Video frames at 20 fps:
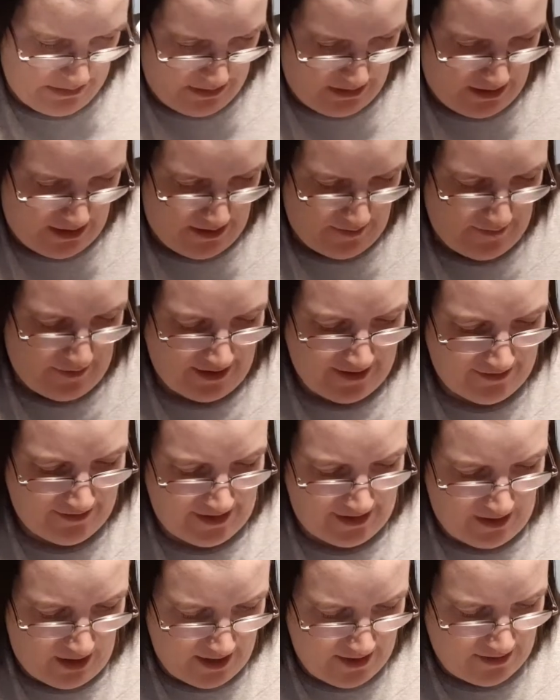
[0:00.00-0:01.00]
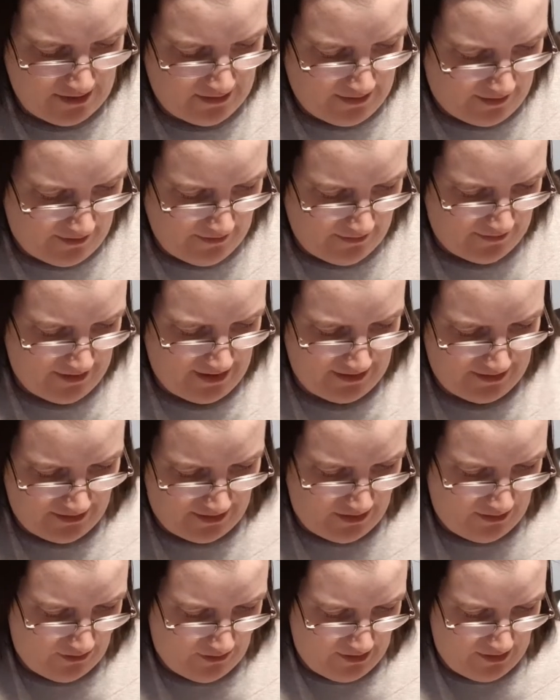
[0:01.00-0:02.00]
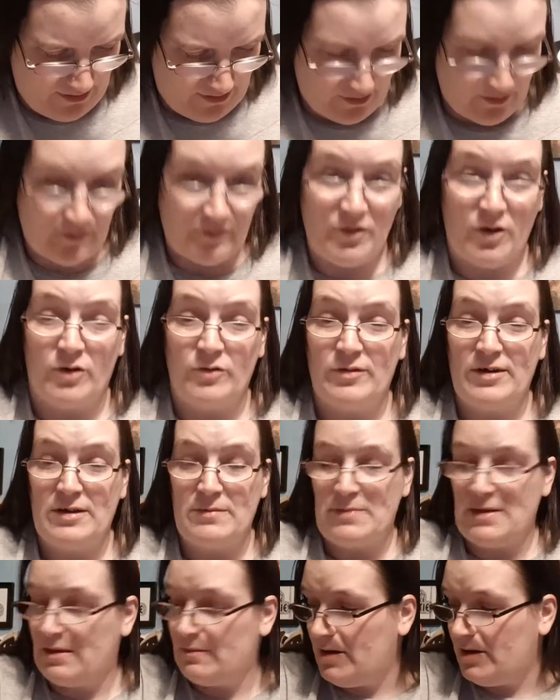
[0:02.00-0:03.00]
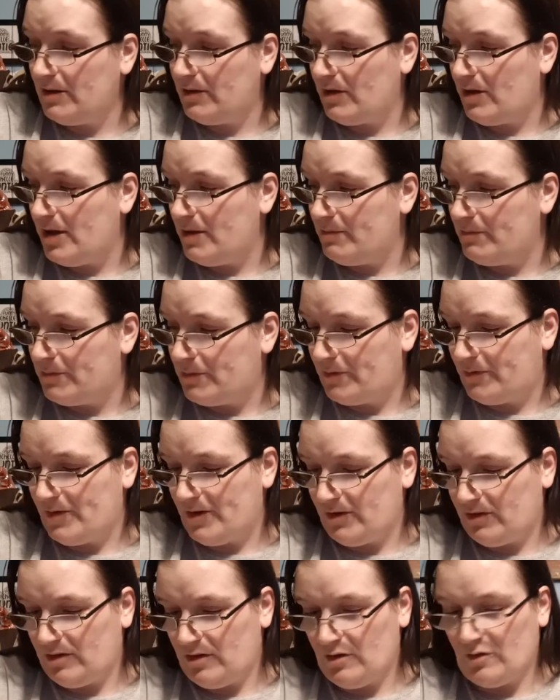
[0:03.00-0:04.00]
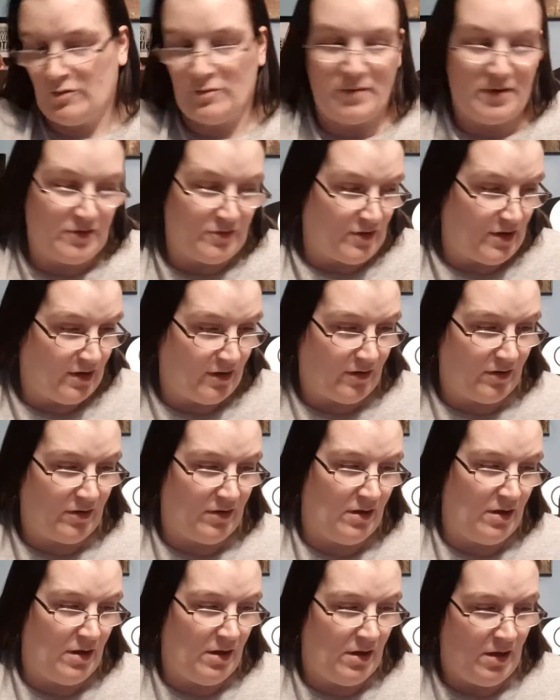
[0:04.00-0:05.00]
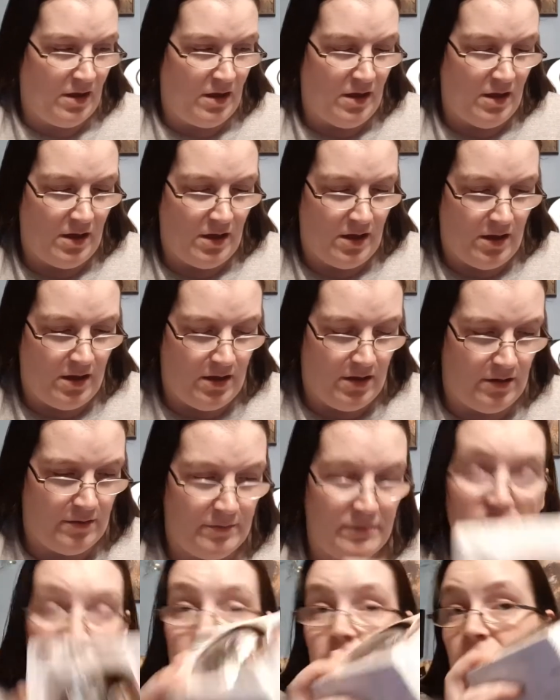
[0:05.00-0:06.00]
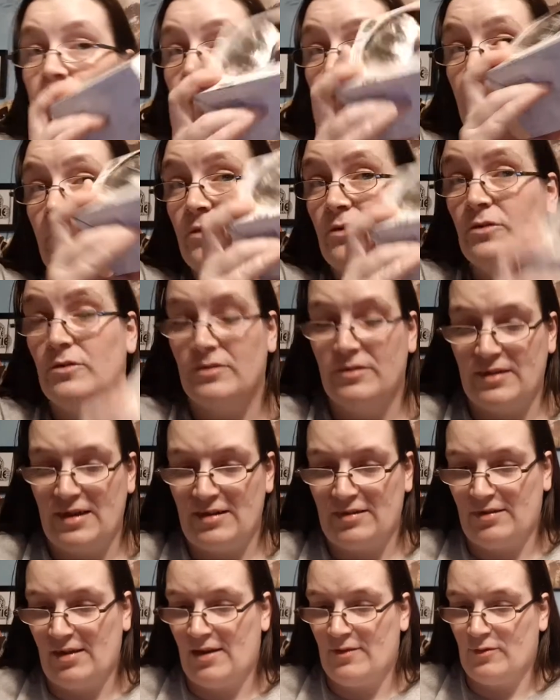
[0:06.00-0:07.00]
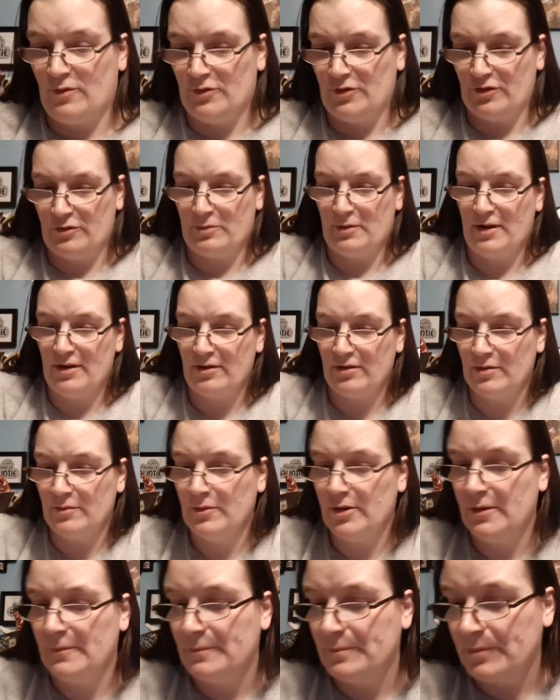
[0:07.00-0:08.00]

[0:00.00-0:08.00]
Like I said, I don't tend to use these because I've got a really big mug that I prefer to use for my drinks. So this will stay safe on display somewhere.